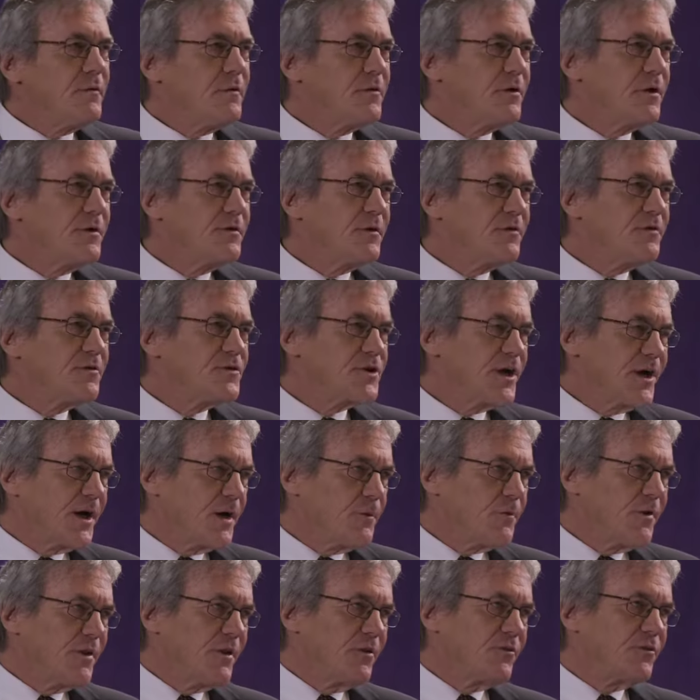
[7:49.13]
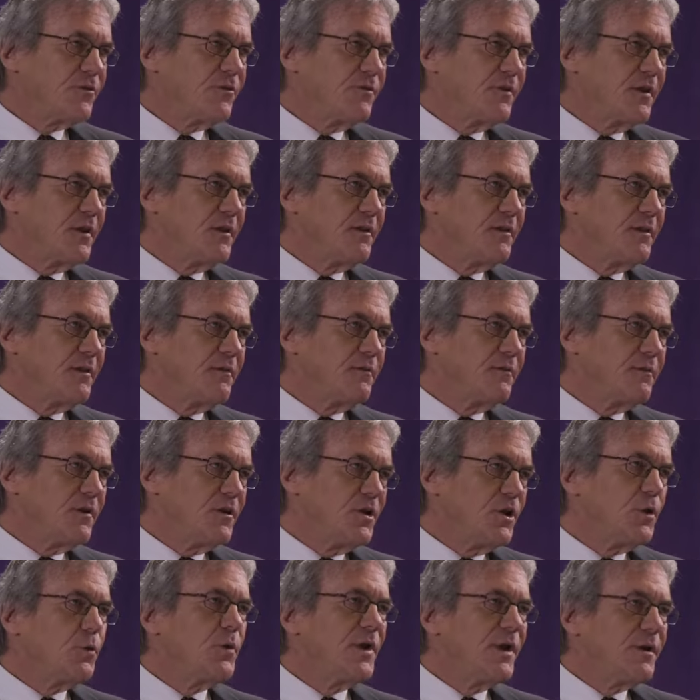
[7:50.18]
Could you share with us the
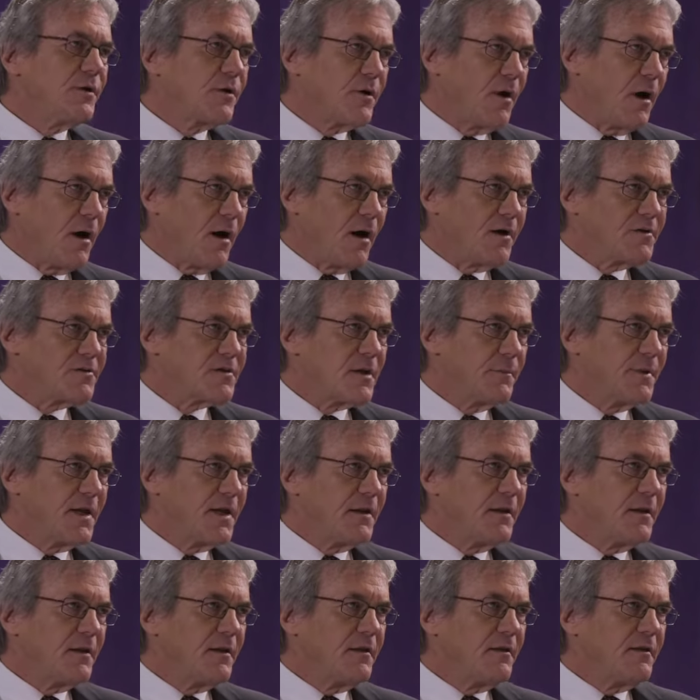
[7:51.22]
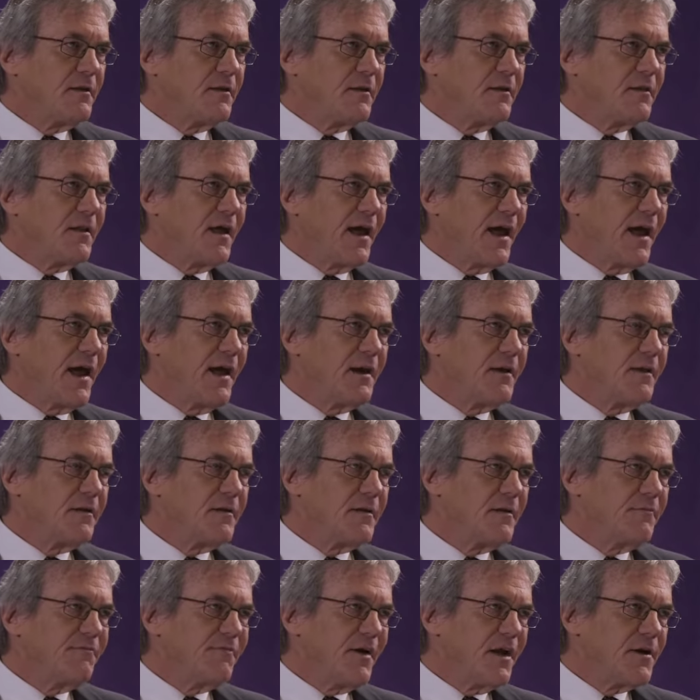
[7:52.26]
unit cost, I mean,
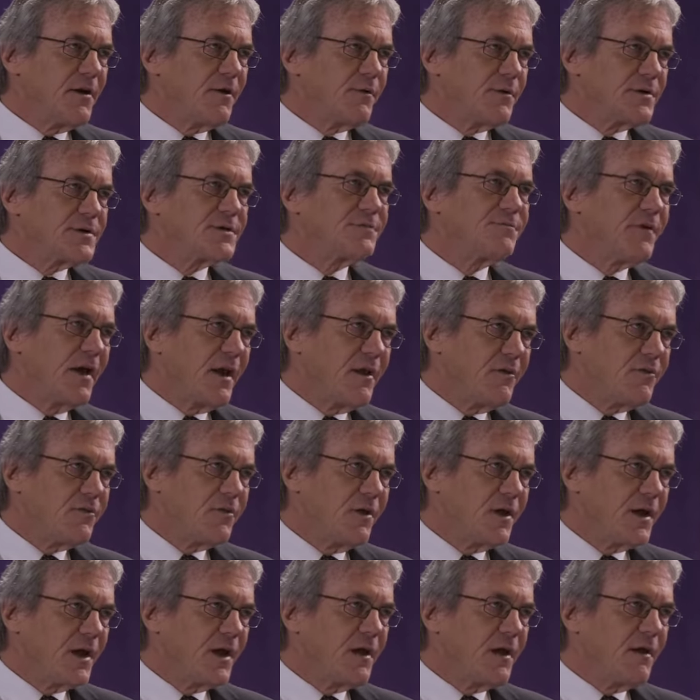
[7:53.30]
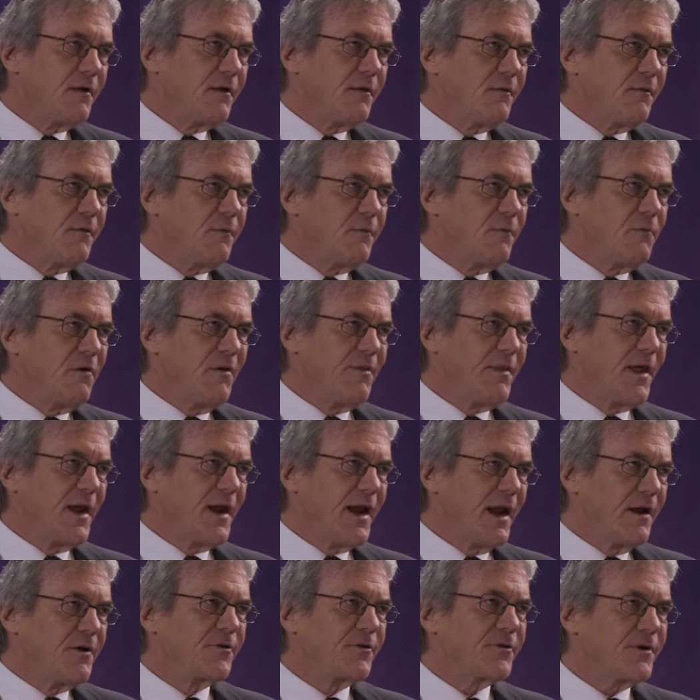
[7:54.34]
that the vendor is facing when they
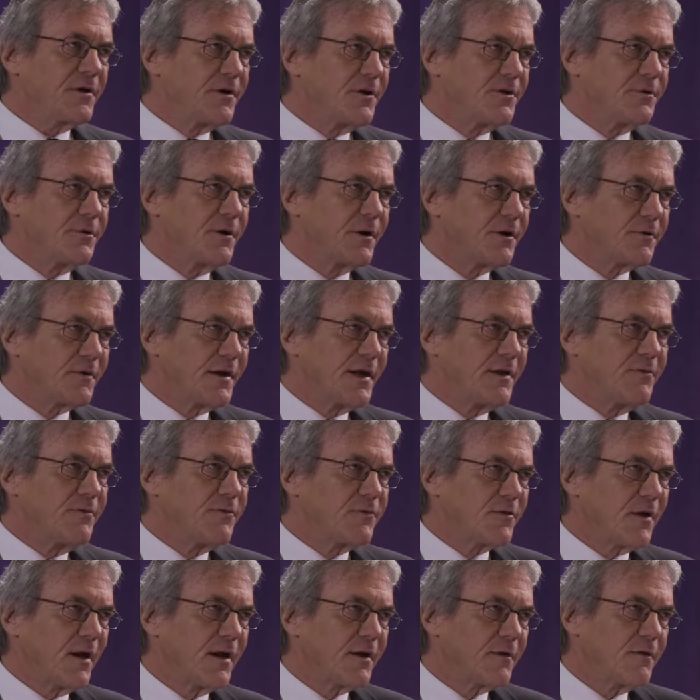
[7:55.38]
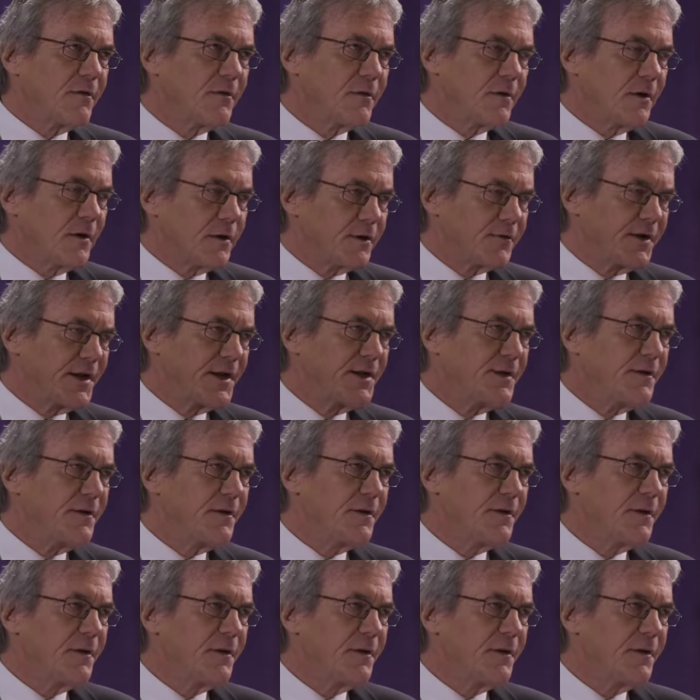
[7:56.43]
enter into a green cycle or a green